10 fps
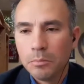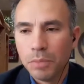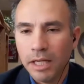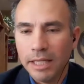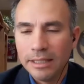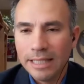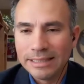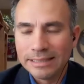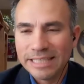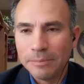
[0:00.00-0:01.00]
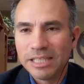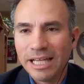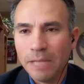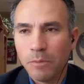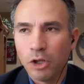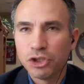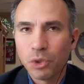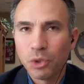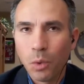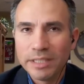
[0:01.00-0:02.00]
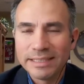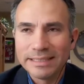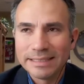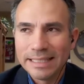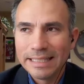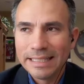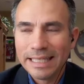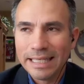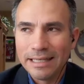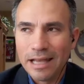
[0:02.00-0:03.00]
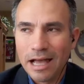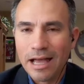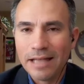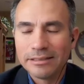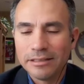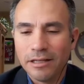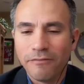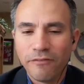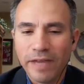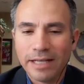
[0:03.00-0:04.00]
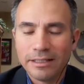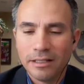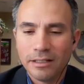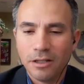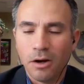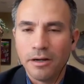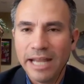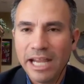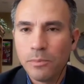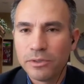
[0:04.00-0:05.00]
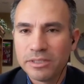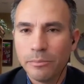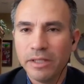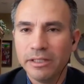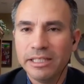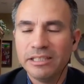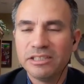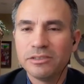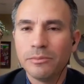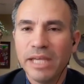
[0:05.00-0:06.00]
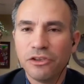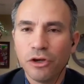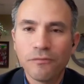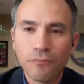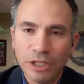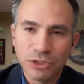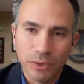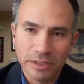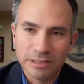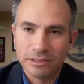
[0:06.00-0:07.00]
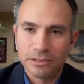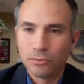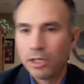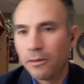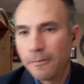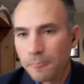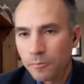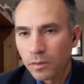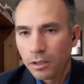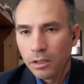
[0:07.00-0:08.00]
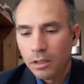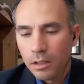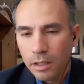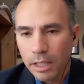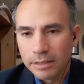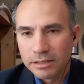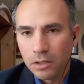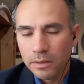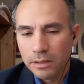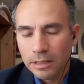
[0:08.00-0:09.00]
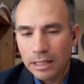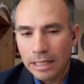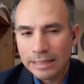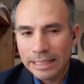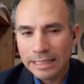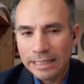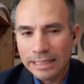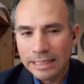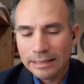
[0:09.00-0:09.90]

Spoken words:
But at the same time, our choices cannot affect our neighbors' ability to make their free choices as well. And so I think